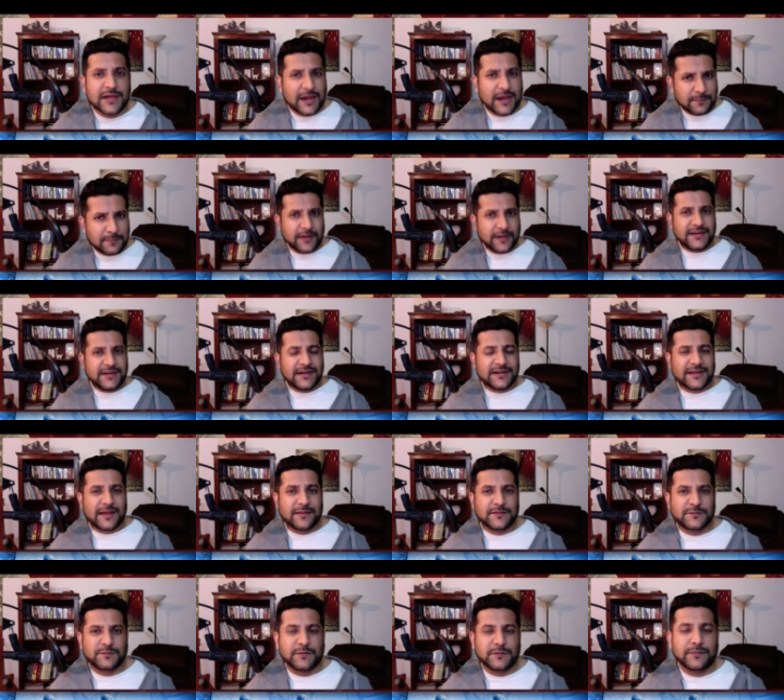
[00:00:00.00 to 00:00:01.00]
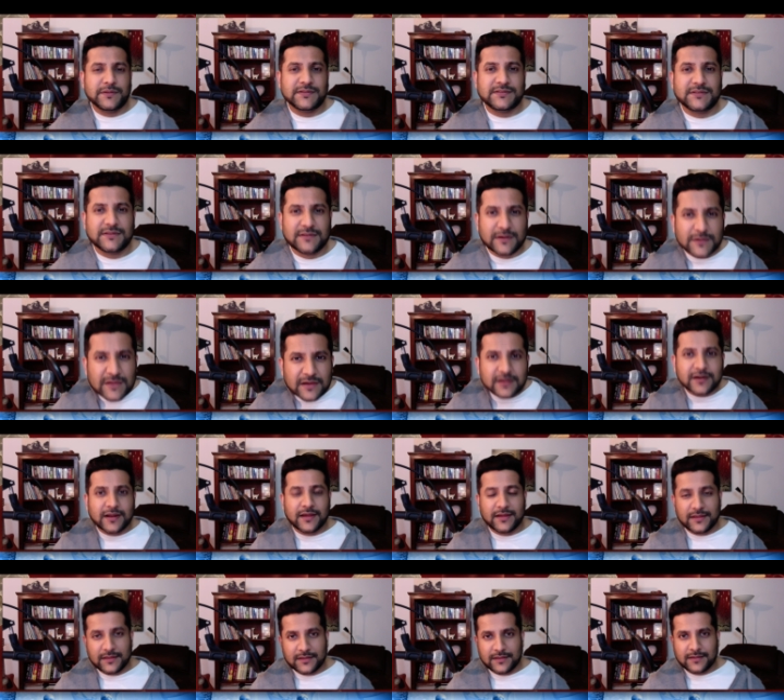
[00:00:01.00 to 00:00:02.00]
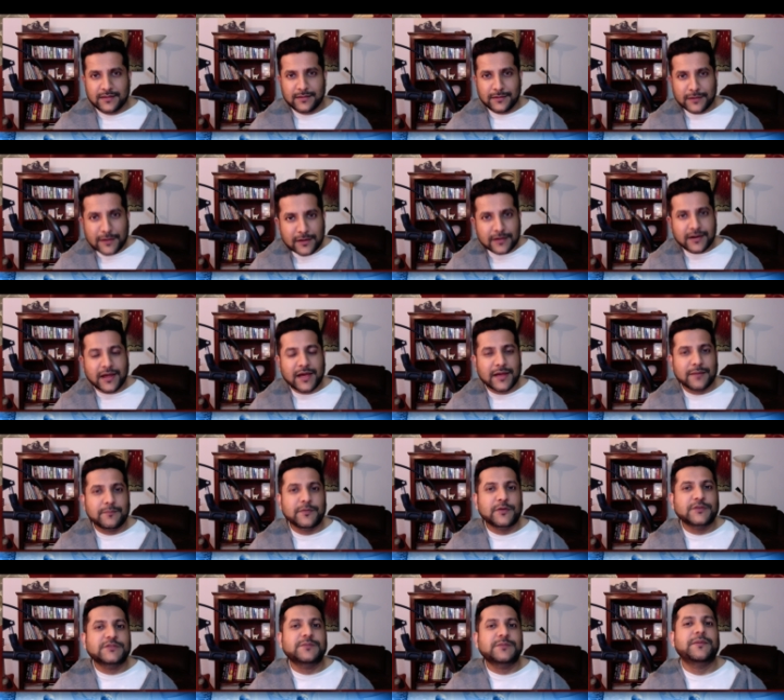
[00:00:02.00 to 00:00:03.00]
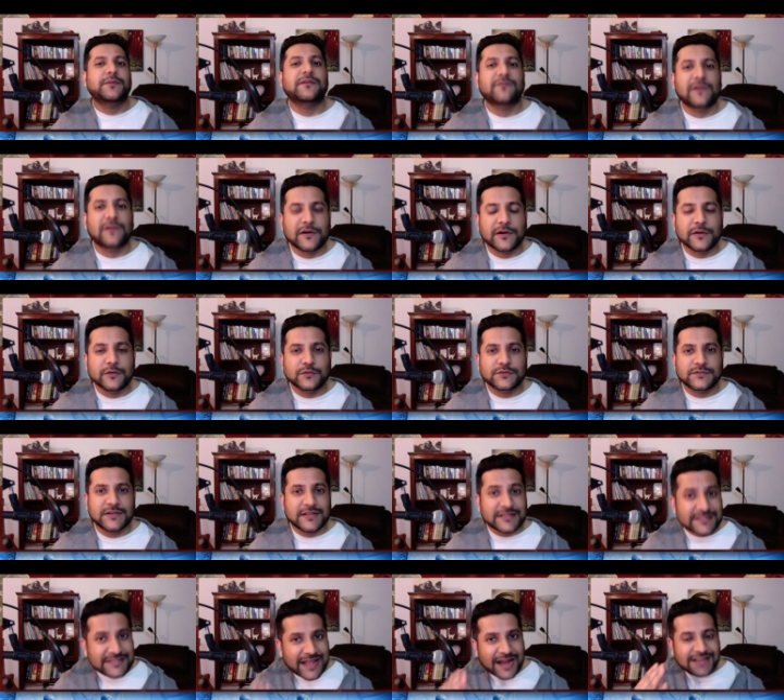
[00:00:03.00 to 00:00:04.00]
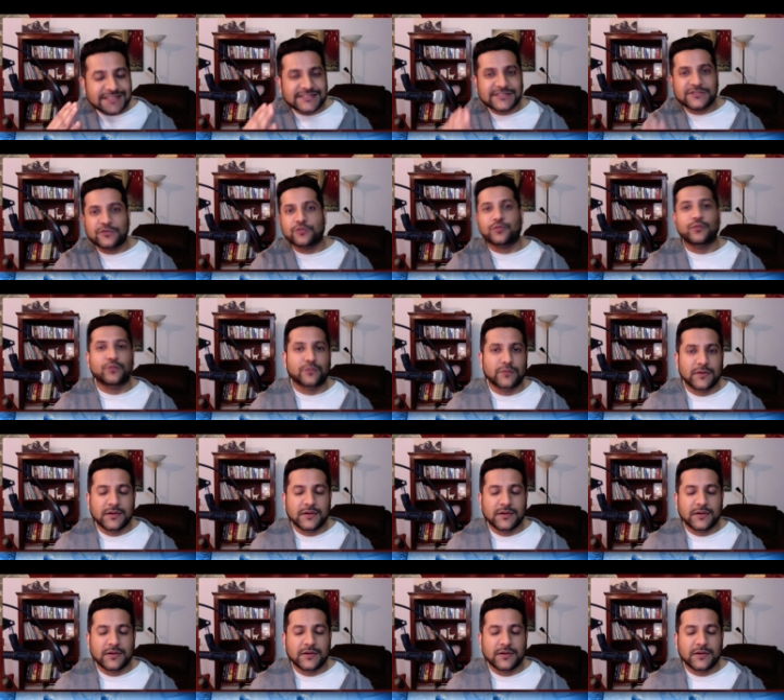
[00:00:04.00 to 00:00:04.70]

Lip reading: And many times people say that cry because pain will reduce. And that's true.